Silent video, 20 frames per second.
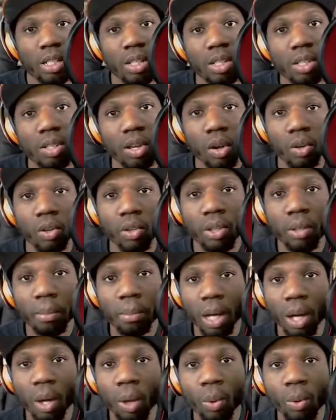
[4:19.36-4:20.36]
talking
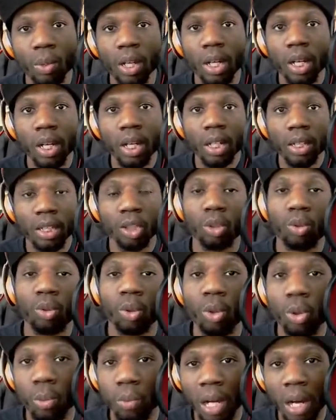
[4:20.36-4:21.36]
about the
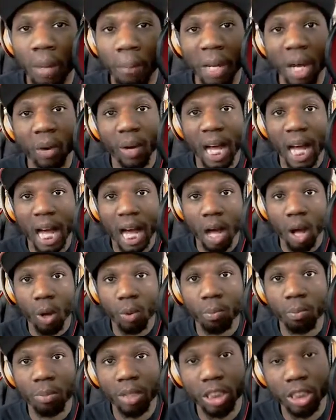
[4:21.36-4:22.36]
group, about
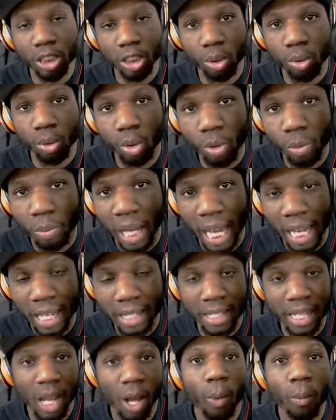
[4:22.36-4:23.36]
how much the group
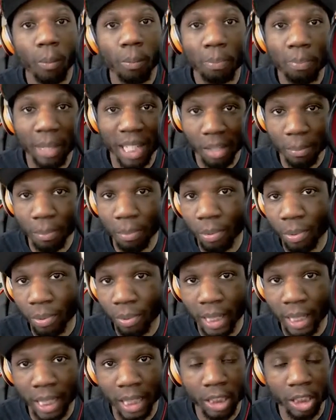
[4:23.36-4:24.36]
has helped
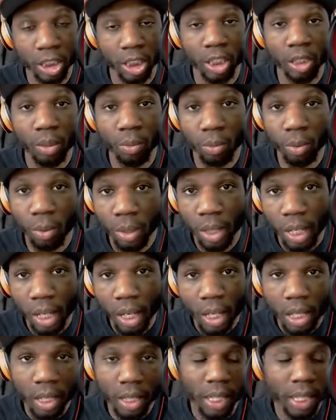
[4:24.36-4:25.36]
people in general.
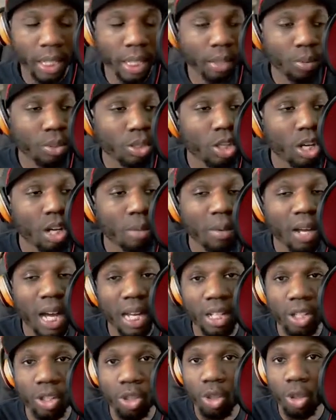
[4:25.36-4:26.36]
And he was talking about
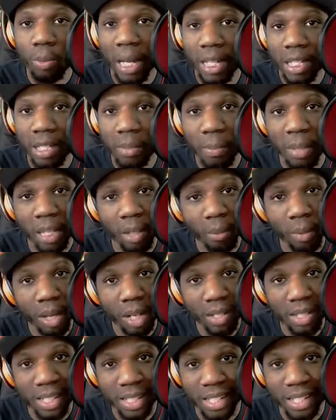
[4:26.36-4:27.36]
how this group has been
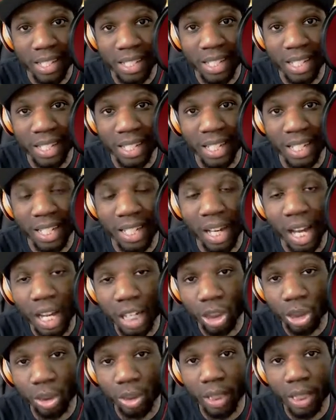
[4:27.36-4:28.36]
around since the
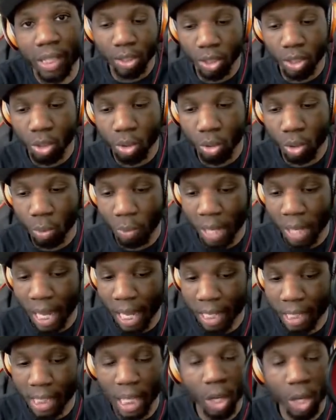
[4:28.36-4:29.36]
1600s. This group
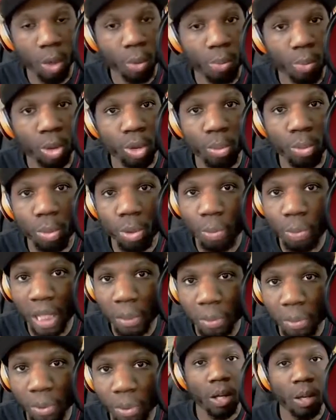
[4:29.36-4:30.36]
has helped multiple
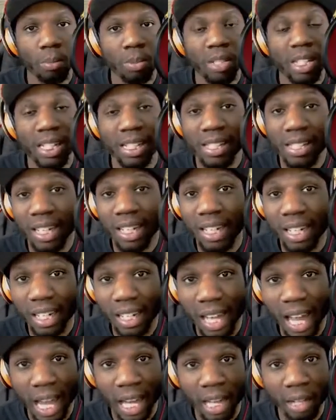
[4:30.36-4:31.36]
people succeed
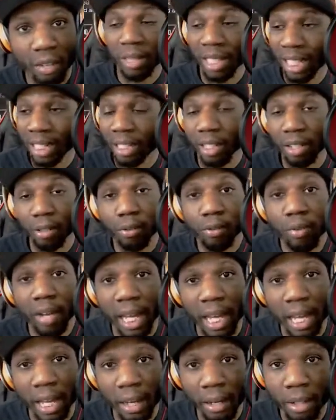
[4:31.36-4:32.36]
in life, get their
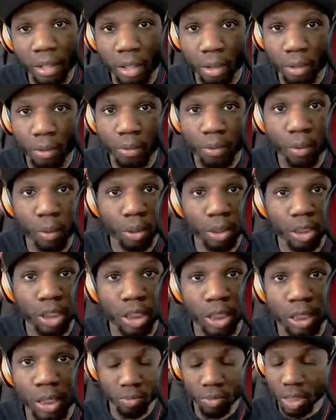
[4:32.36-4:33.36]
fame or
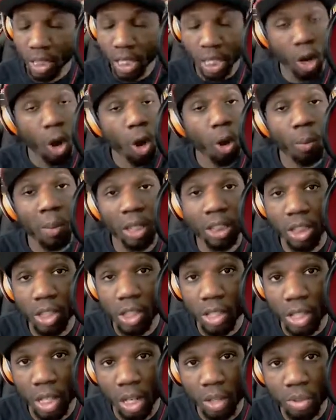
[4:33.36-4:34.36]
fortune, and a whole bunch
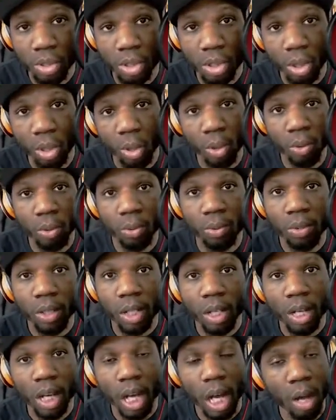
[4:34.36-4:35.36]
of stuff. So
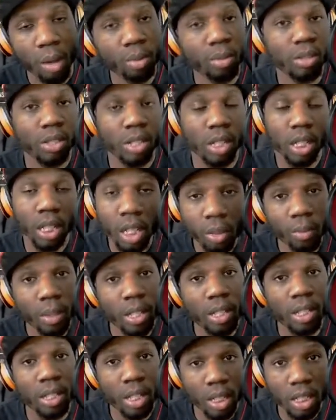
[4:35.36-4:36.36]
I was
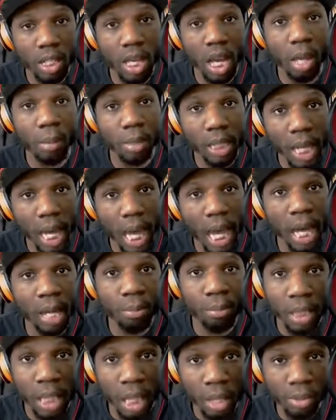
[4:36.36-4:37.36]
interested at the time he
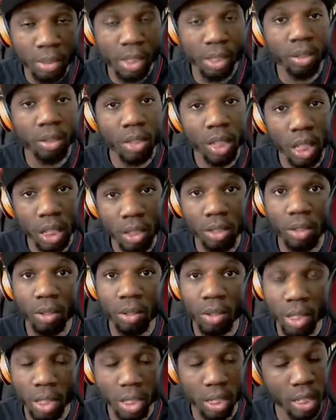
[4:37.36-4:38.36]
had me. I was like, okay, you
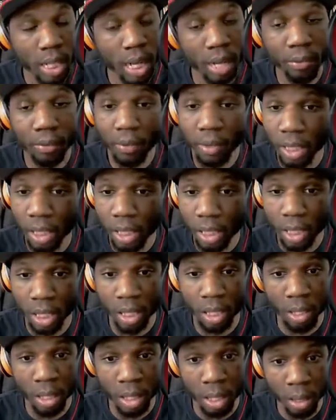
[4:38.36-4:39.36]
know, this is definitely
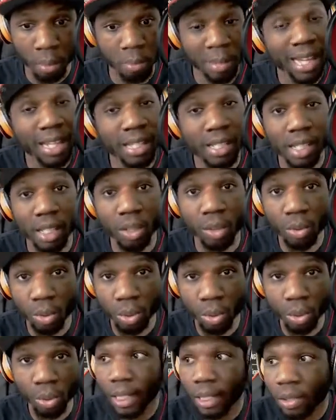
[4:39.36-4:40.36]
an amazing
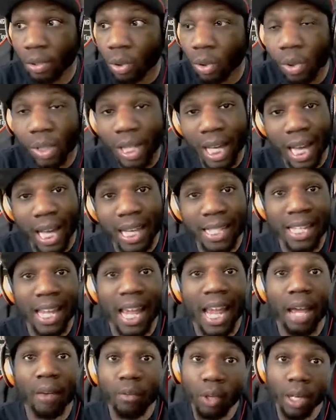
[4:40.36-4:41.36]
group. Do you guys
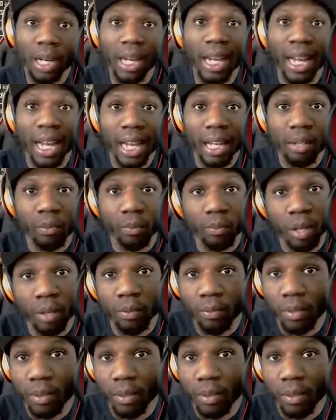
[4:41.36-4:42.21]
have your hand with